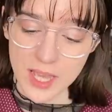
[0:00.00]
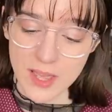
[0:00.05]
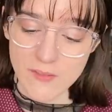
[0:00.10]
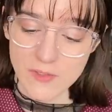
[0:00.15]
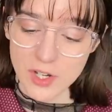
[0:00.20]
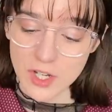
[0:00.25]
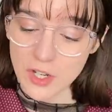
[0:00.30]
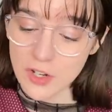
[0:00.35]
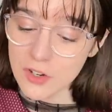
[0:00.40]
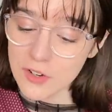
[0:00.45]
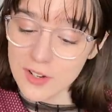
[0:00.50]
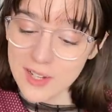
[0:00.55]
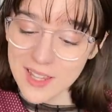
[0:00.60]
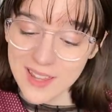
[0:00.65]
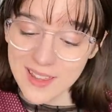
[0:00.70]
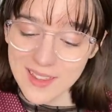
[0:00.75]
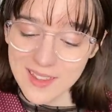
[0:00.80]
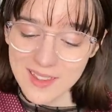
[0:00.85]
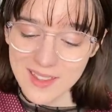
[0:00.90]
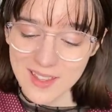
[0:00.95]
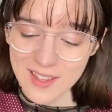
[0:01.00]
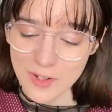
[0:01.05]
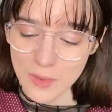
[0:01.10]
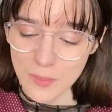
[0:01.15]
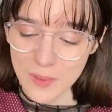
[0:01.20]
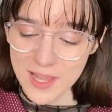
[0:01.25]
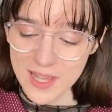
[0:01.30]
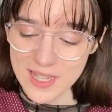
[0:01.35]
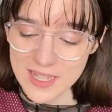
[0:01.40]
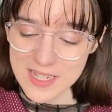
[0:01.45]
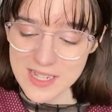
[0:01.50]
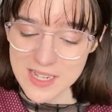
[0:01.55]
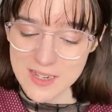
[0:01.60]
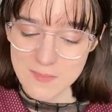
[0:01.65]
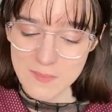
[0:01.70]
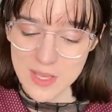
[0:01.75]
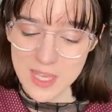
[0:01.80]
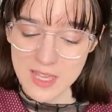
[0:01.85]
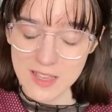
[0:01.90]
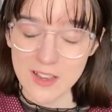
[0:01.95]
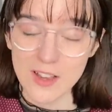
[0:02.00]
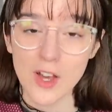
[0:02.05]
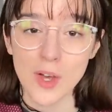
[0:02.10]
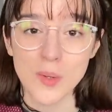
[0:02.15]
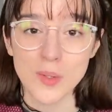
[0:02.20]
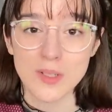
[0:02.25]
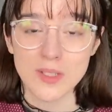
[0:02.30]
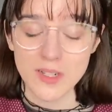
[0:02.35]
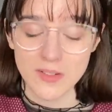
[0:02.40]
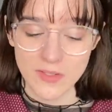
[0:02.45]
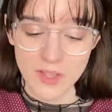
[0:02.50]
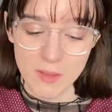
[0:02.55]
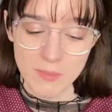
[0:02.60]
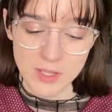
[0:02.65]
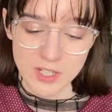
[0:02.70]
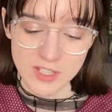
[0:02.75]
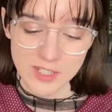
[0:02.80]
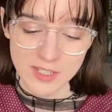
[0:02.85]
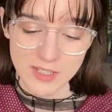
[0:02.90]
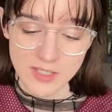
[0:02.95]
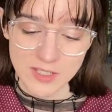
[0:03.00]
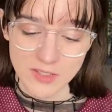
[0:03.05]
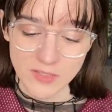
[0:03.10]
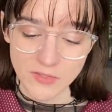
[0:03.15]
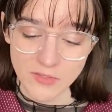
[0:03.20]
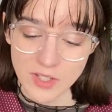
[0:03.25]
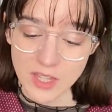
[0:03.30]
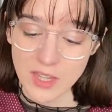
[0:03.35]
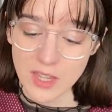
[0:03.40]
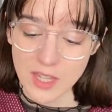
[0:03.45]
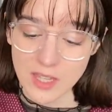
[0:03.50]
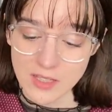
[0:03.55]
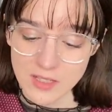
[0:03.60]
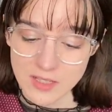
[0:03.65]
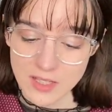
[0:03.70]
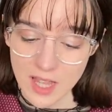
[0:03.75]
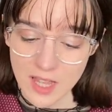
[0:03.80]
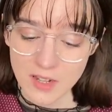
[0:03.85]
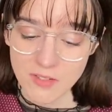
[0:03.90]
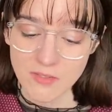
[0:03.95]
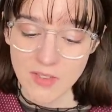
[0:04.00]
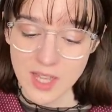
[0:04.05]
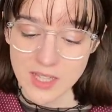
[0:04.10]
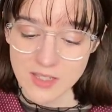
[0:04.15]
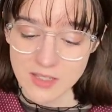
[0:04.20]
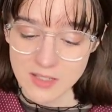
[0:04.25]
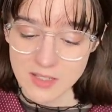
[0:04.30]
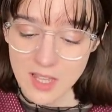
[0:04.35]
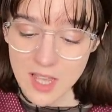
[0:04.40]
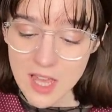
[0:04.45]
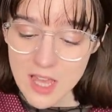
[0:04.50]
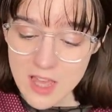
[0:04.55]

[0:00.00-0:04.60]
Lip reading: every creak, it awakened in me a host of images, feelings, and events